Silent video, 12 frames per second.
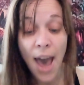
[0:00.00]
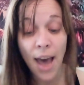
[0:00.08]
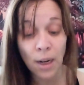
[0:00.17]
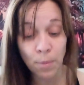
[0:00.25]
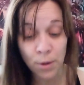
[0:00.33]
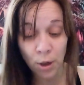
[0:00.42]

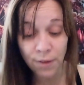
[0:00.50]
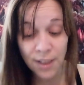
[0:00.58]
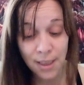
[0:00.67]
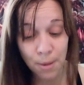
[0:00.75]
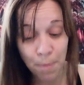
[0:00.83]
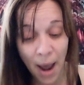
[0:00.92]
and observed
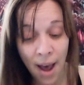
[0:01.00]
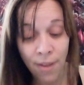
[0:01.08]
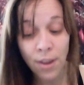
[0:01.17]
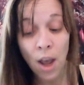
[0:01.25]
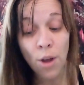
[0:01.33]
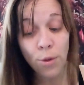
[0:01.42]
its path
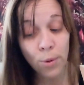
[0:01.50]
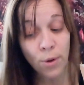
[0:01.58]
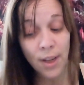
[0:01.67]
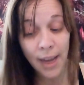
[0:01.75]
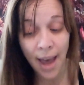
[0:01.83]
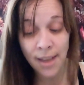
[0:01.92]
through
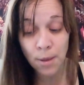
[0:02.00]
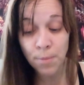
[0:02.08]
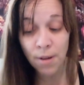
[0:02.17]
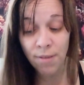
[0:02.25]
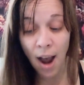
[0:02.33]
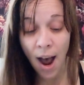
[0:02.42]
the
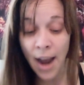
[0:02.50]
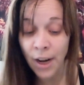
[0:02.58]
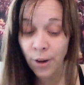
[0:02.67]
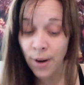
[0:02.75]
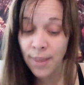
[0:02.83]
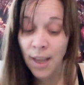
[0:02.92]
chasms of the
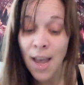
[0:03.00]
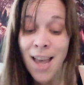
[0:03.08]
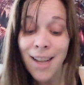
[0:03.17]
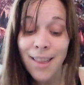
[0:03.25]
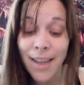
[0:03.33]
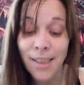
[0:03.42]
higher and the
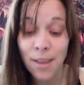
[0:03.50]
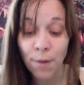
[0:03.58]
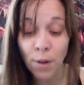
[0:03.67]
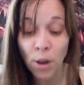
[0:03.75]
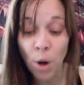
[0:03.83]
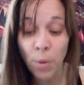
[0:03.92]
glens
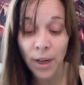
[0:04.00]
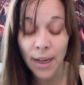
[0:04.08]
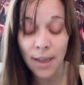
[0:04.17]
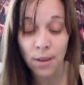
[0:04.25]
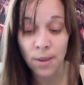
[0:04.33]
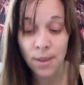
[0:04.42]
of the lower
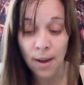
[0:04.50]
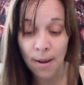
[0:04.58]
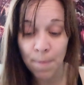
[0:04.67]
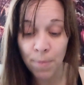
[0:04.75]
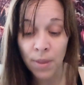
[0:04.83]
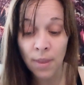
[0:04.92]
hills.
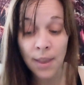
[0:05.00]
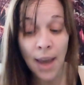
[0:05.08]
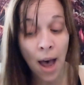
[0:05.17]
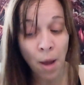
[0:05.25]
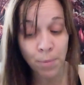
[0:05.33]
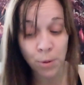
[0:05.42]
The
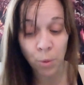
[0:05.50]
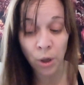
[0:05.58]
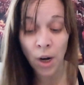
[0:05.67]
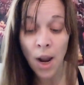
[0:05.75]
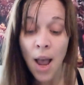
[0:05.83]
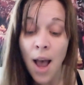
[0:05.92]
Alps
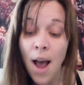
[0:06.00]
were